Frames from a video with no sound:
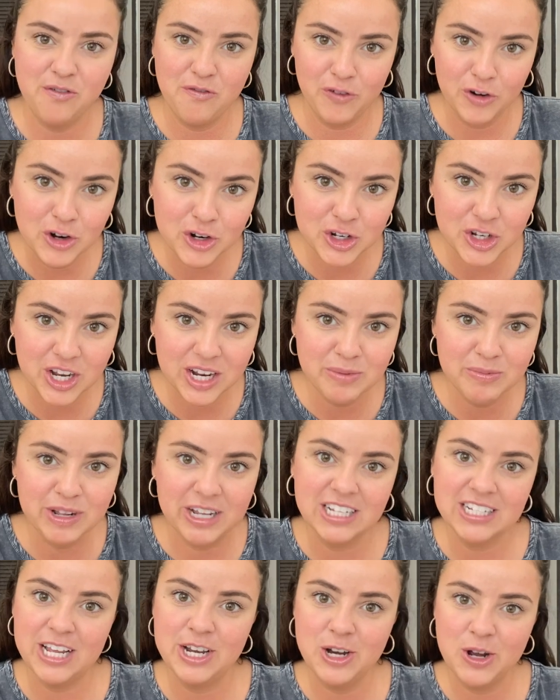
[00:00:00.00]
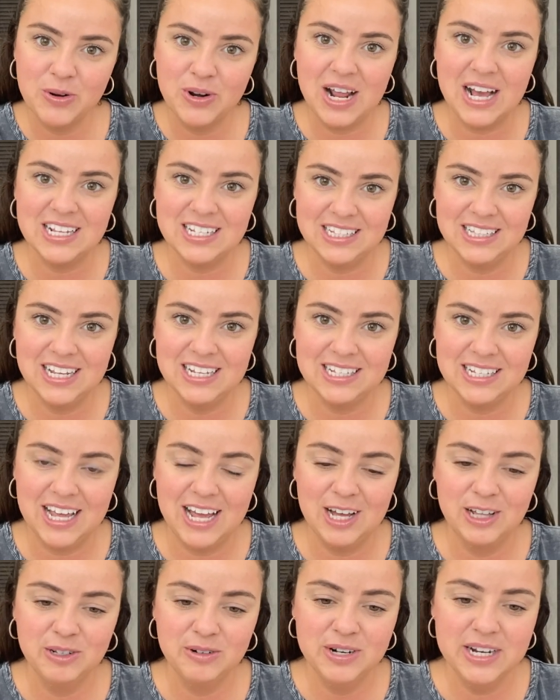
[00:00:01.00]
version because I know it has less
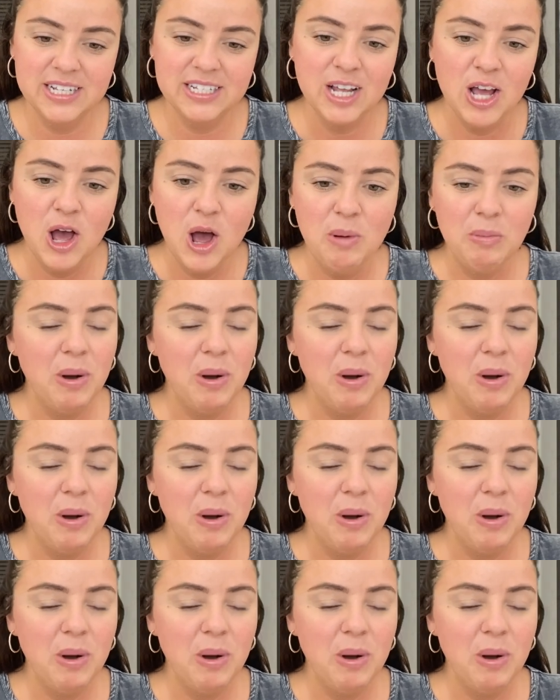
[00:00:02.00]
calories,